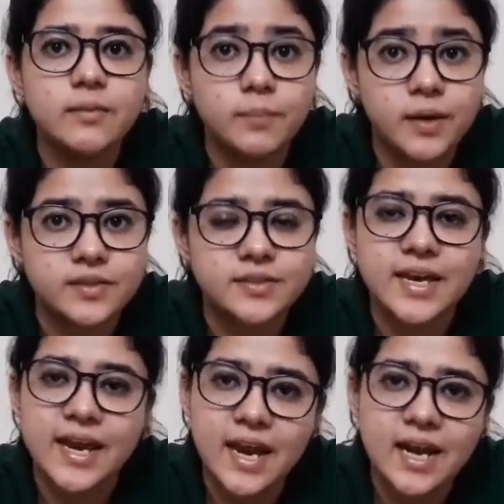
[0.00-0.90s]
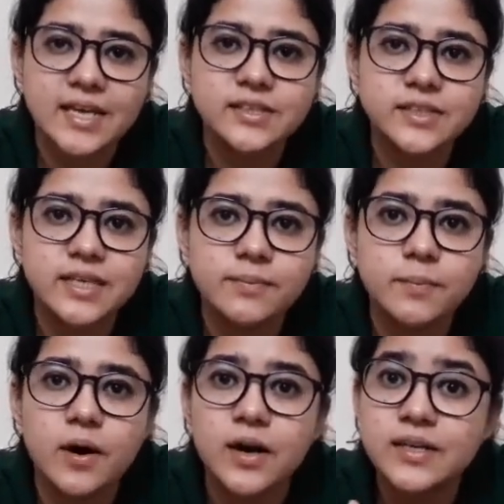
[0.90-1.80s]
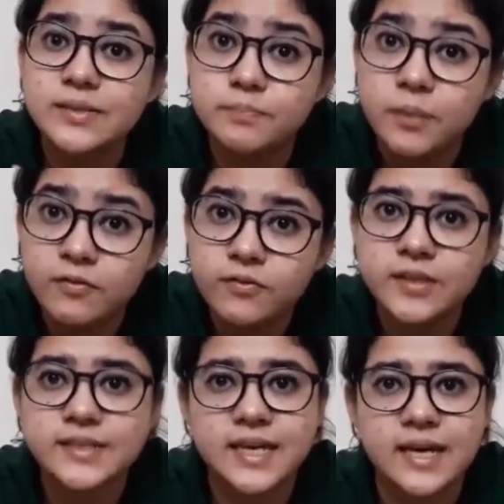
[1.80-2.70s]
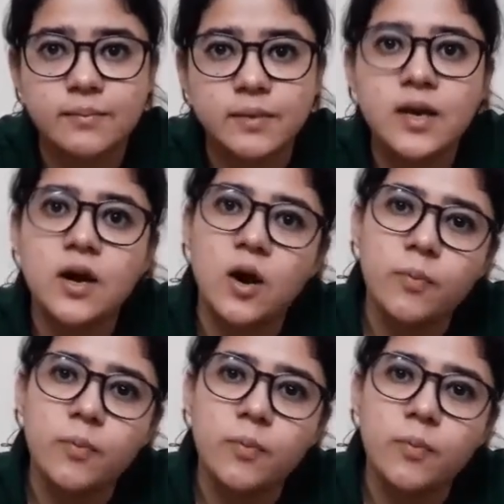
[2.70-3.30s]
But airlines keep a buffer time,